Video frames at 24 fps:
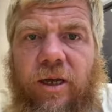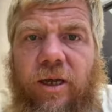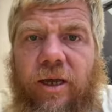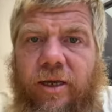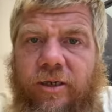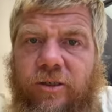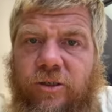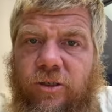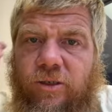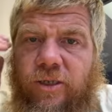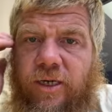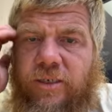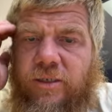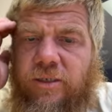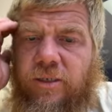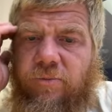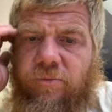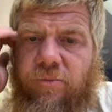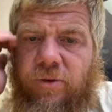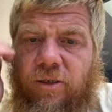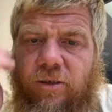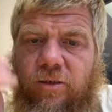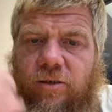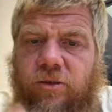And so that's
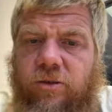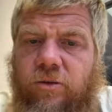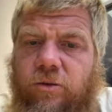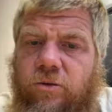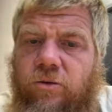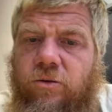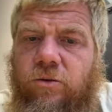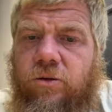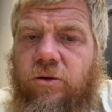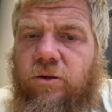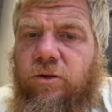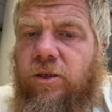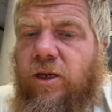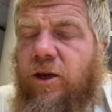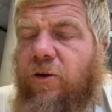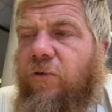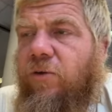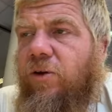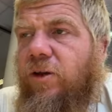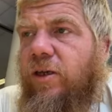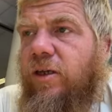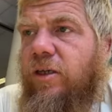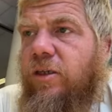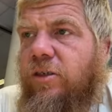something to to
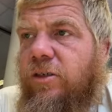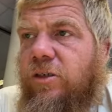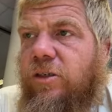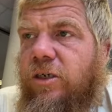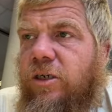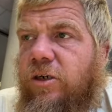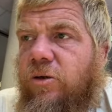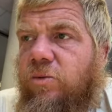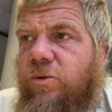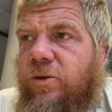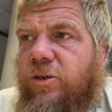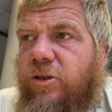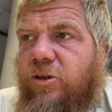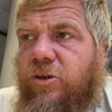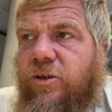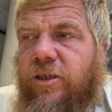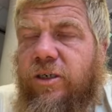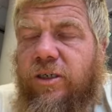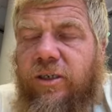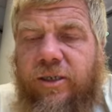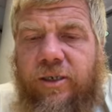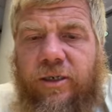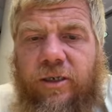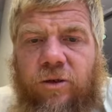definitely consider when you're
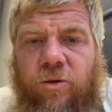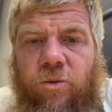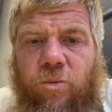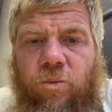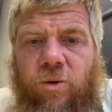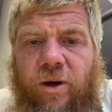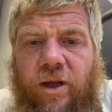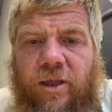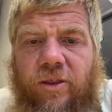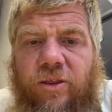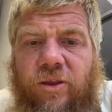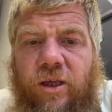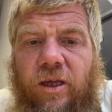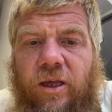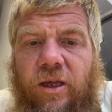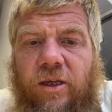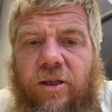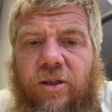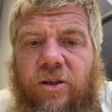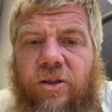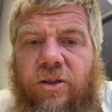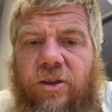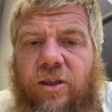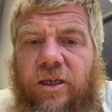dealing with
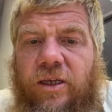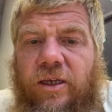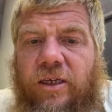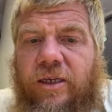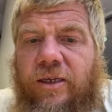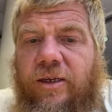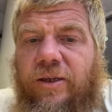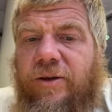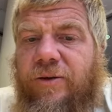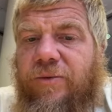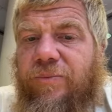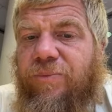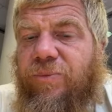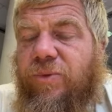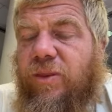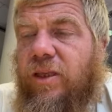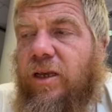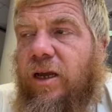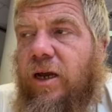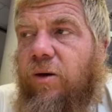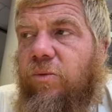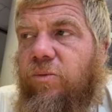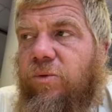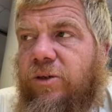the
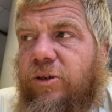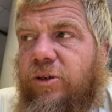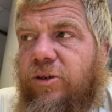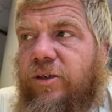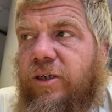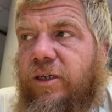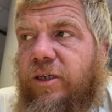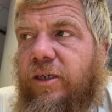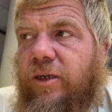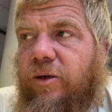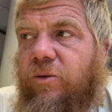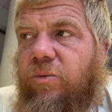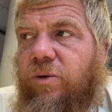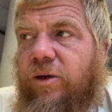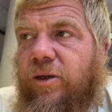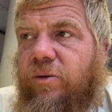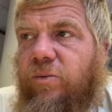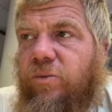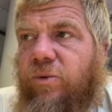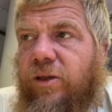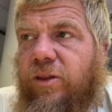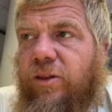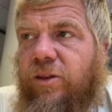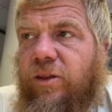Uh, when you're dealing with,
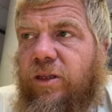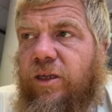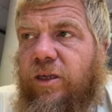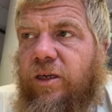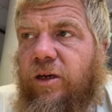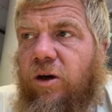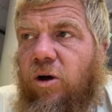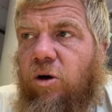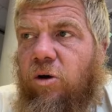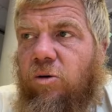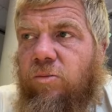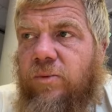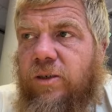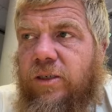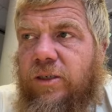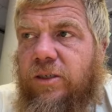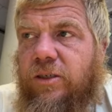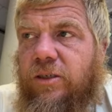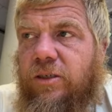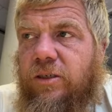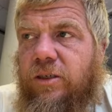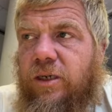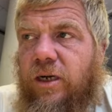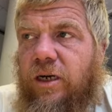with the
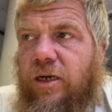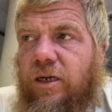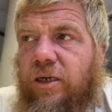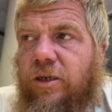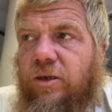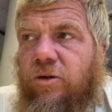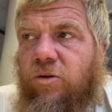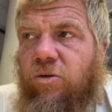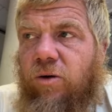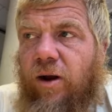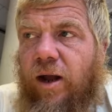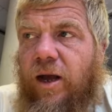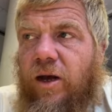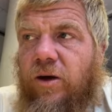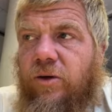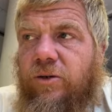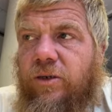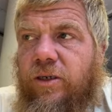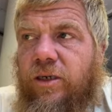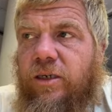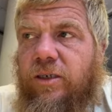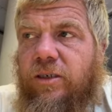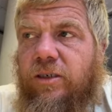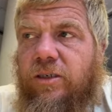homeless uh, crowd,
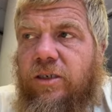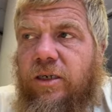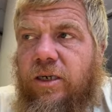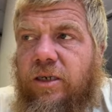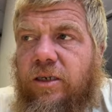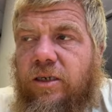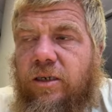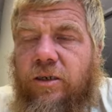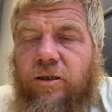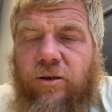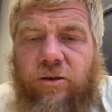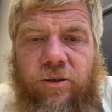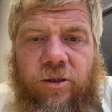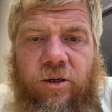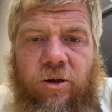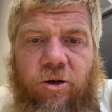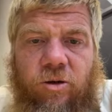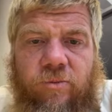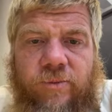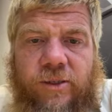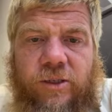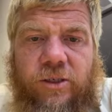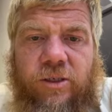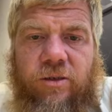is that, or the
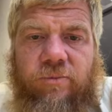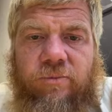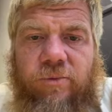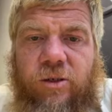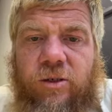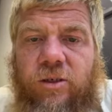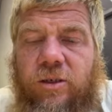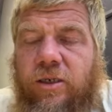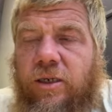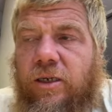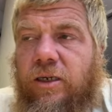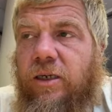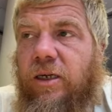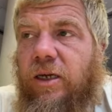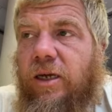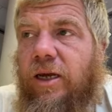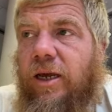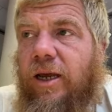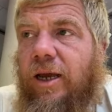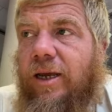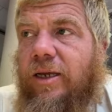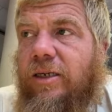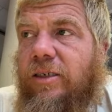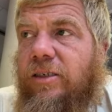homeless community,
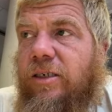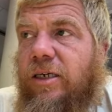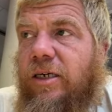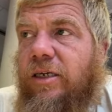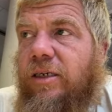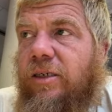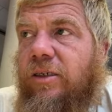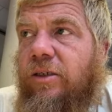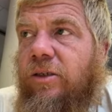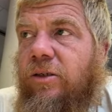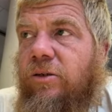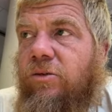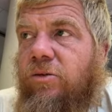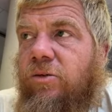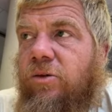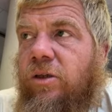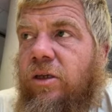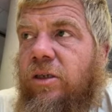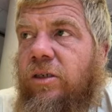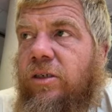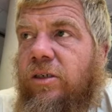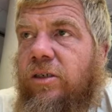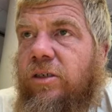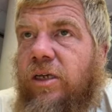is that, you know,
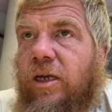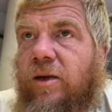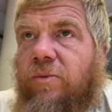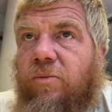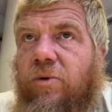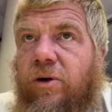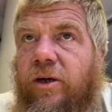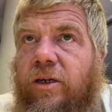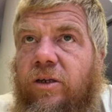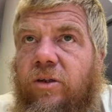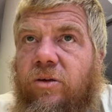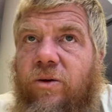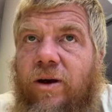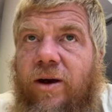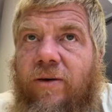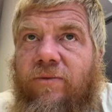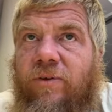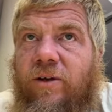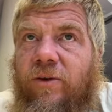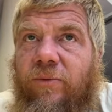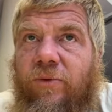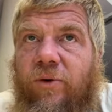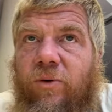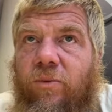in the same way you have
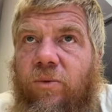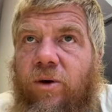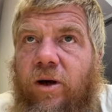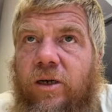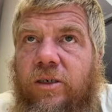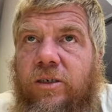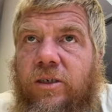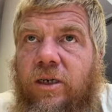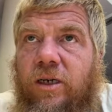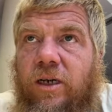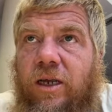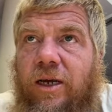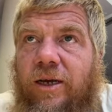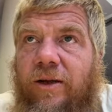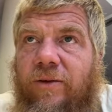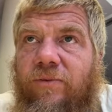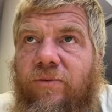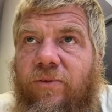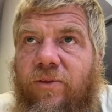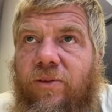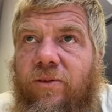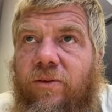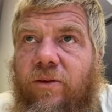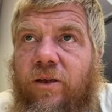different walks of life
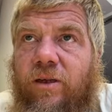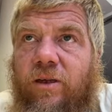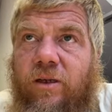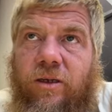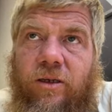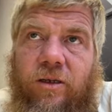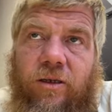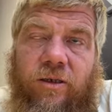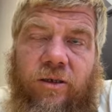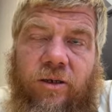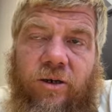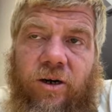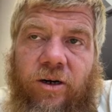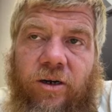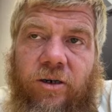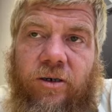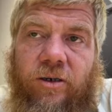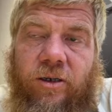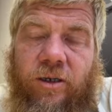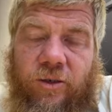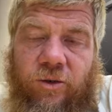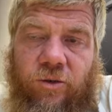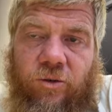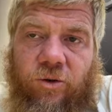in your
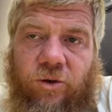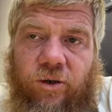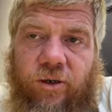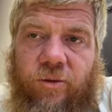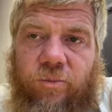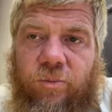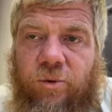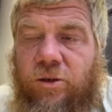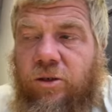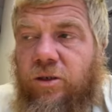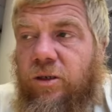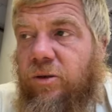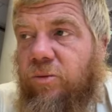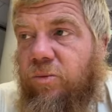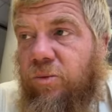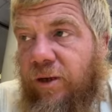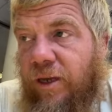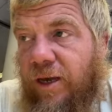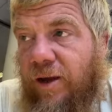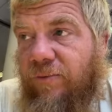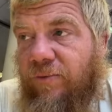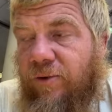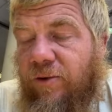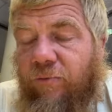in your community, we
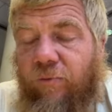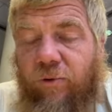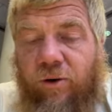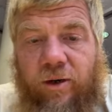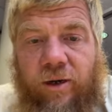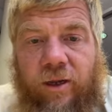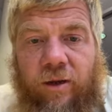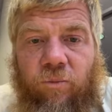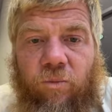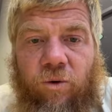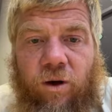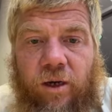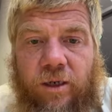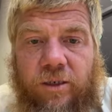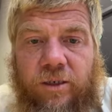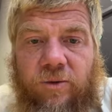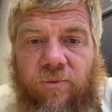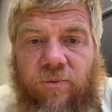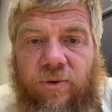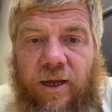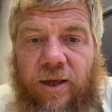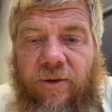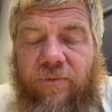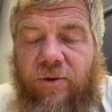have different walks
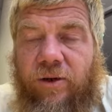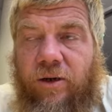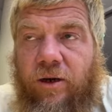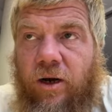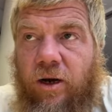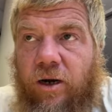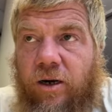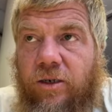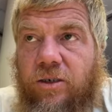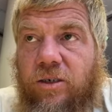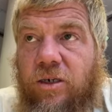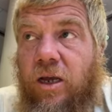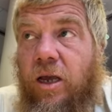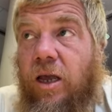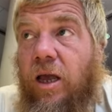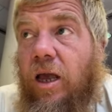of life in ours.